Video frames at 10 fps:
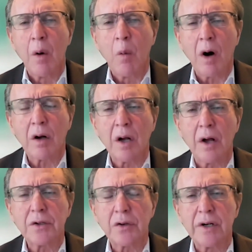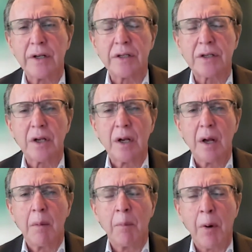while countries
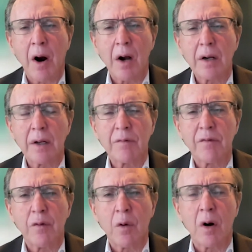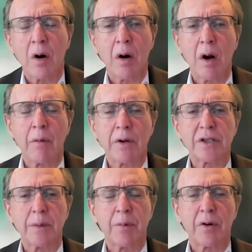bargain for a
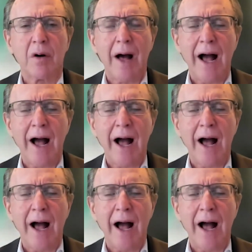reciprocal